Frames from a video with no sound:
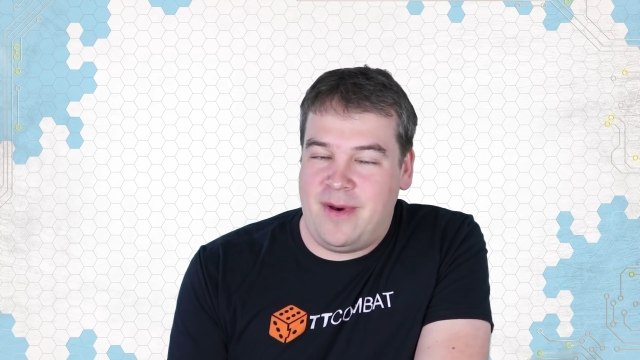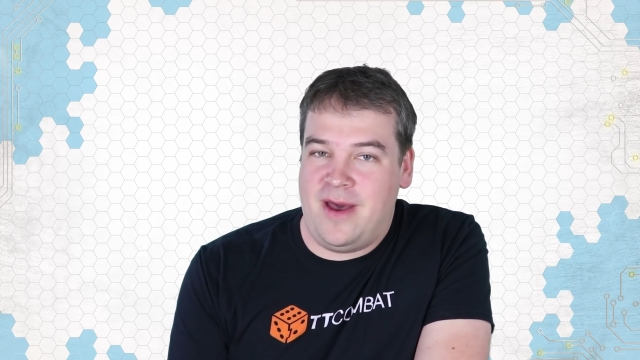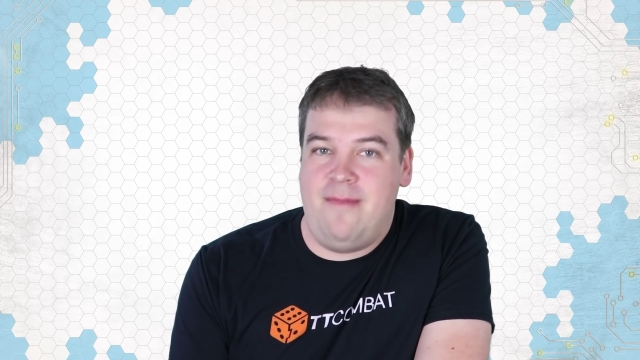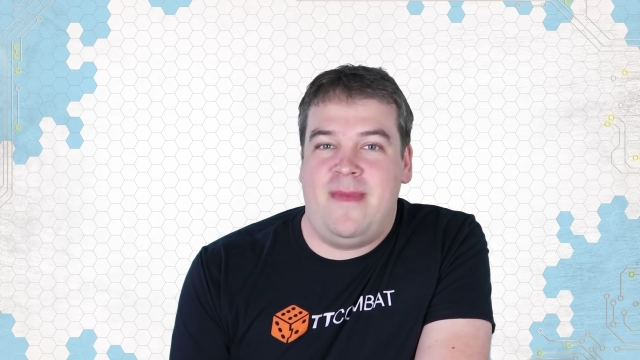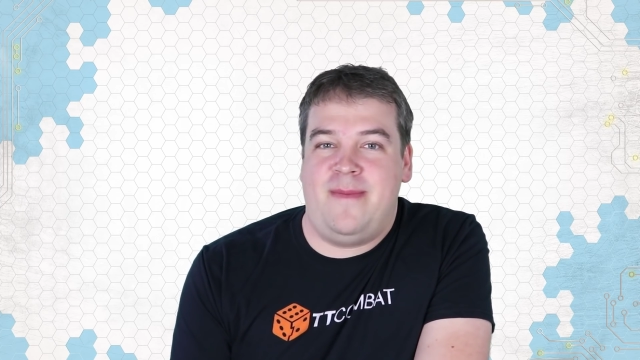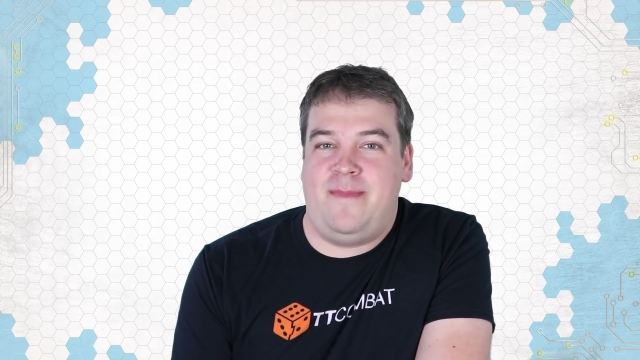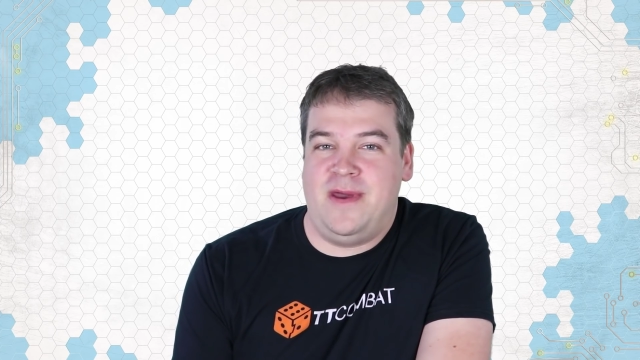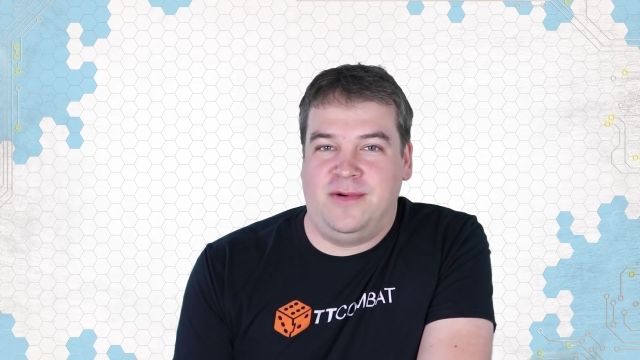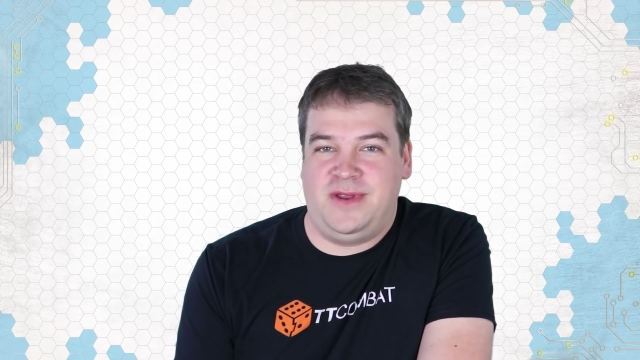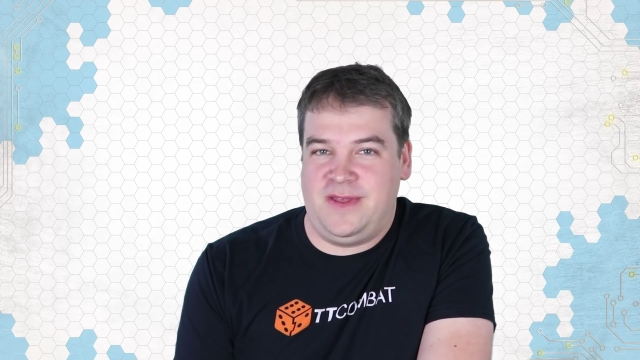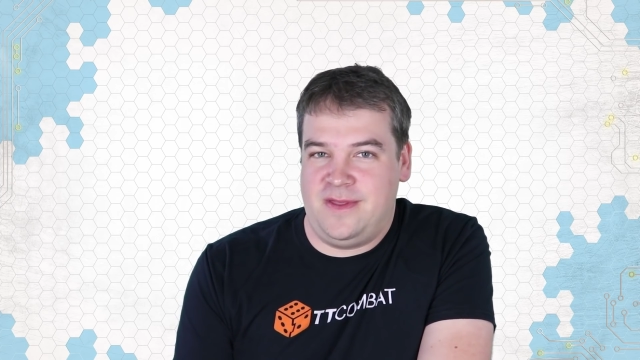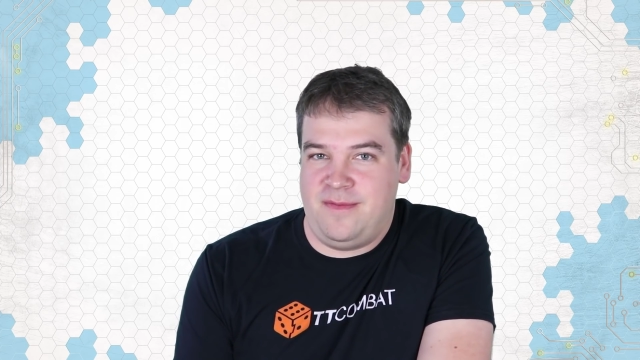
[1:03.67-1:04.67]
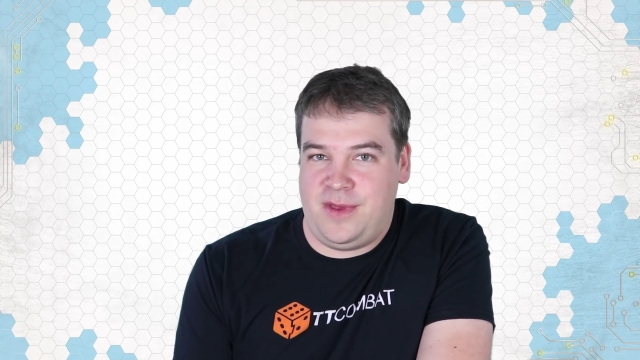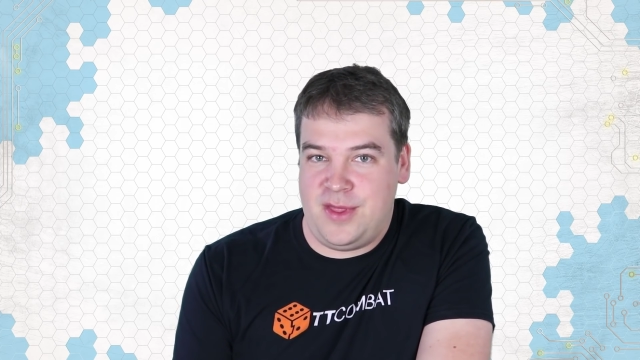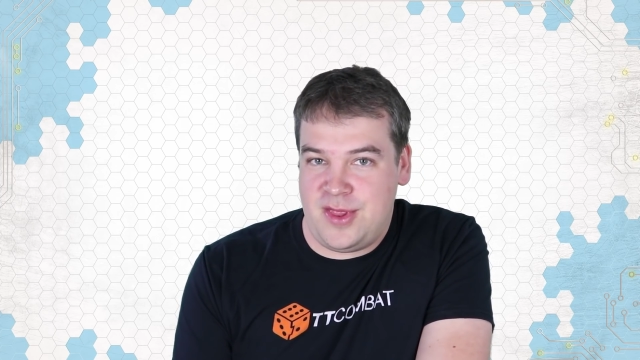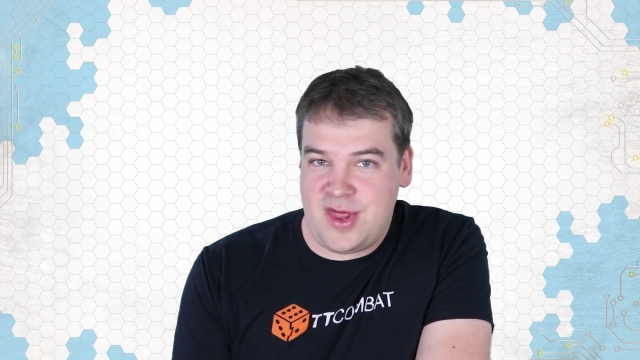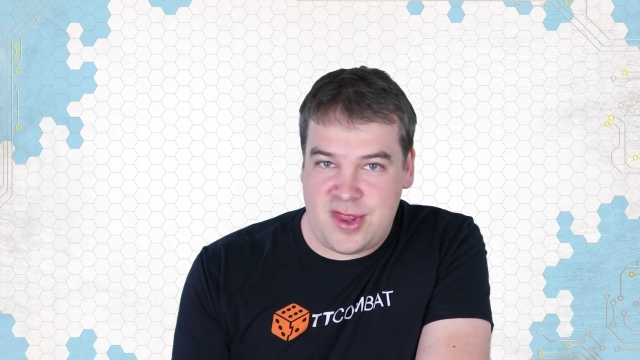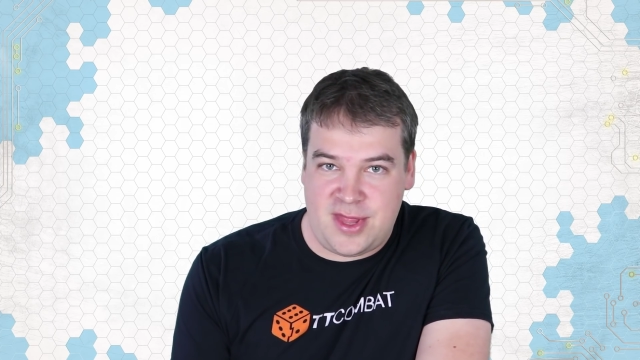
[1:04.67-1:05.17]
by building them
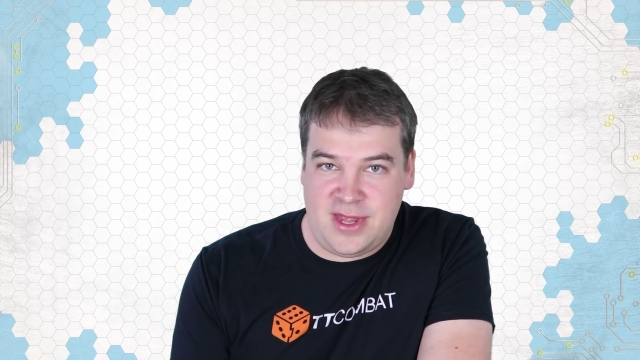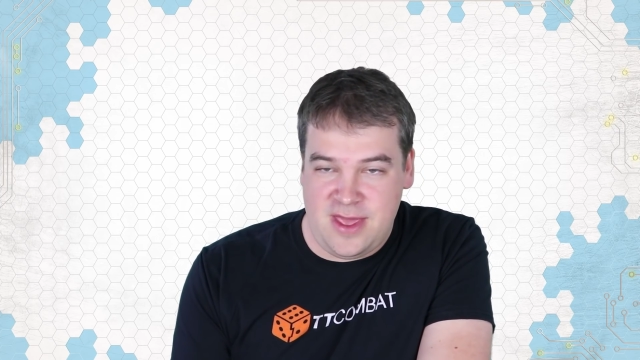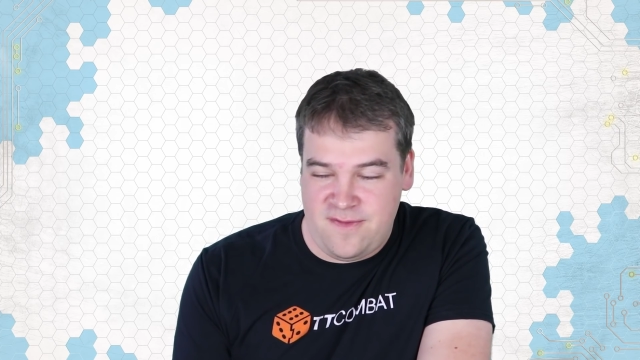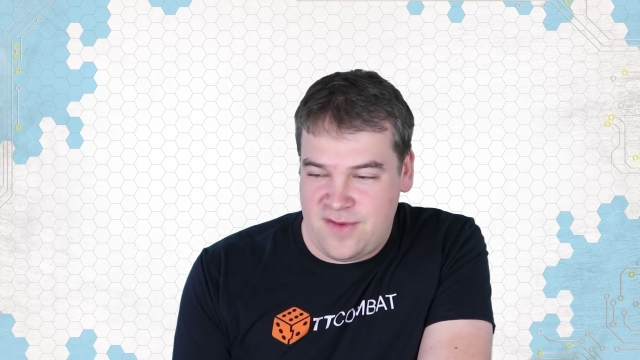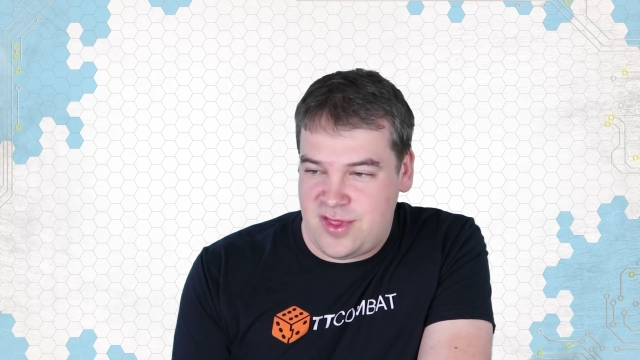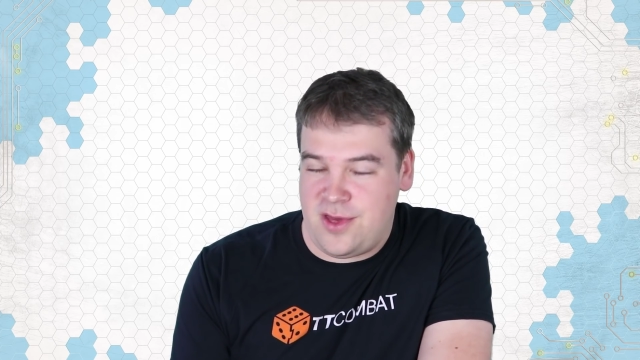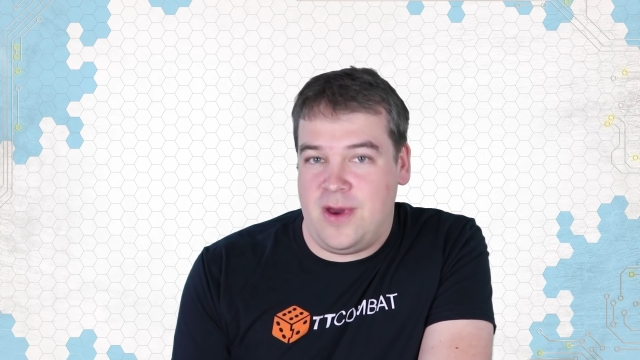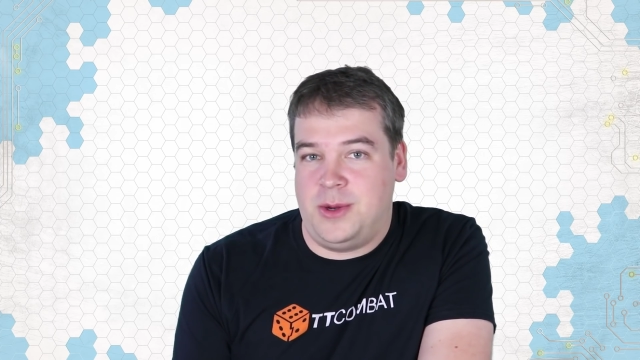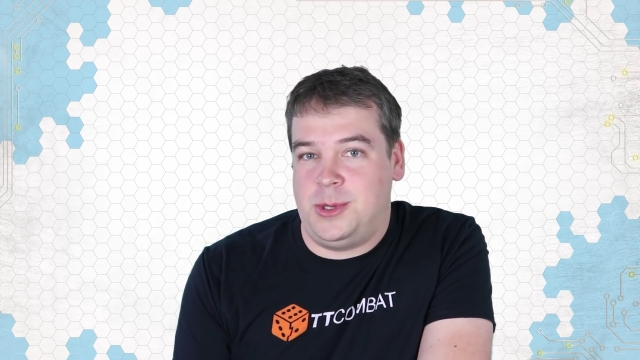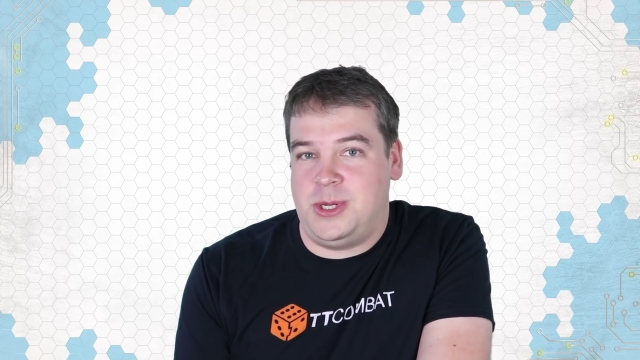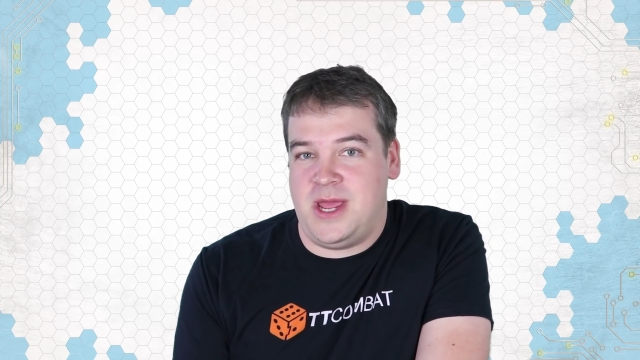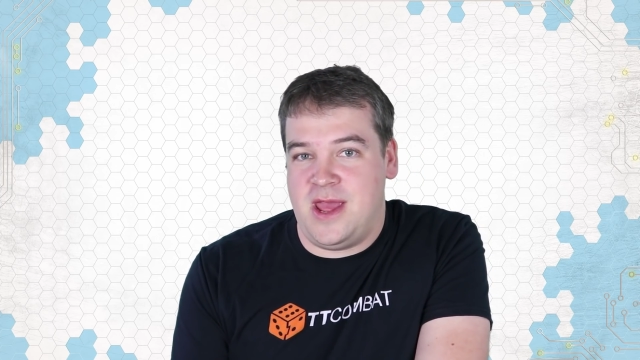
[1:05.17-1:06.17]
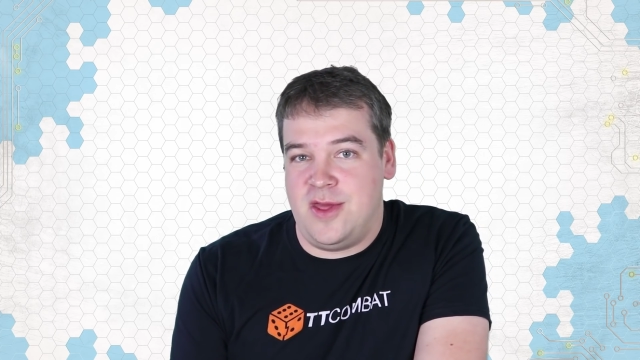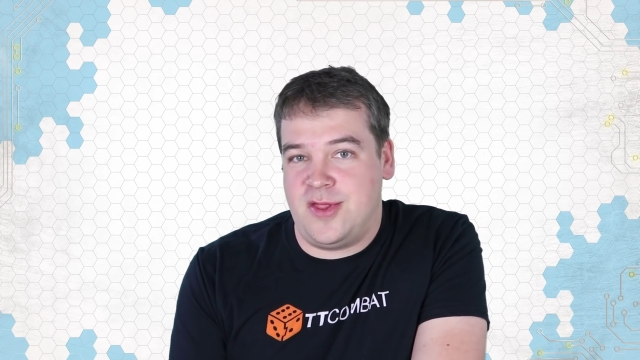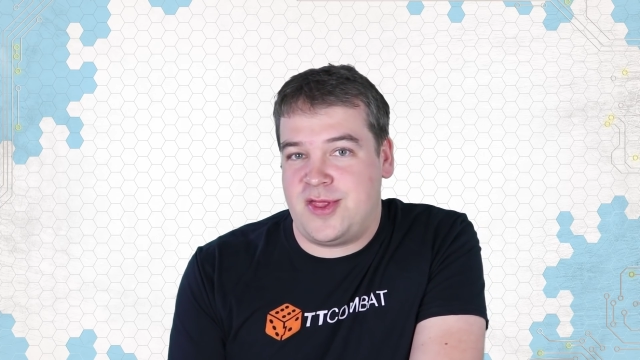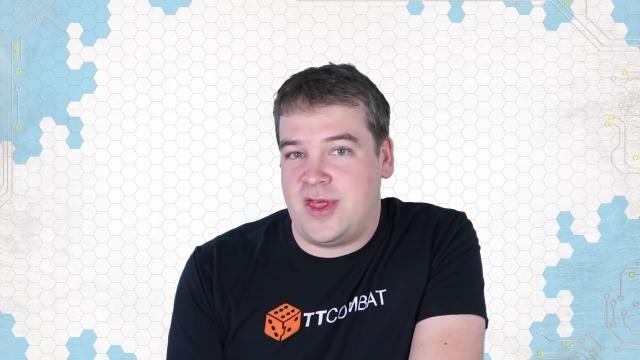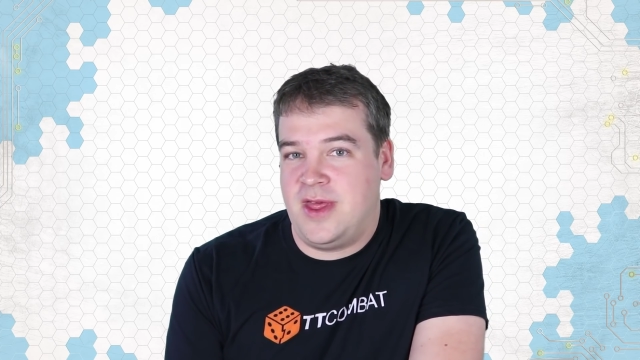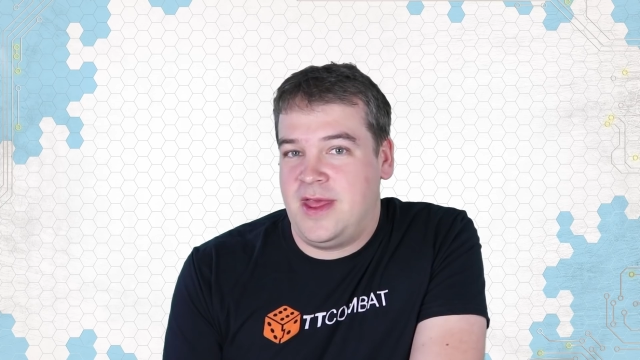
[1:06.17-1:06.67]
consistently for 200
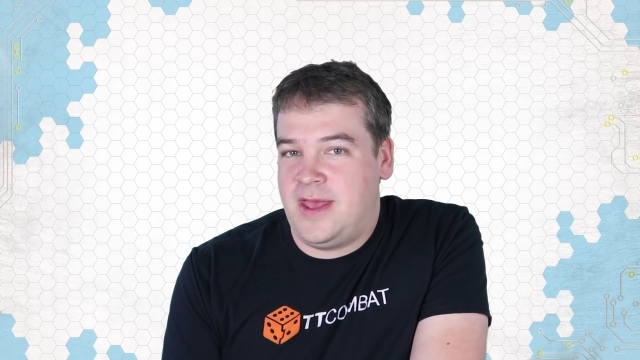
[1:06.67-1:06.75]
years.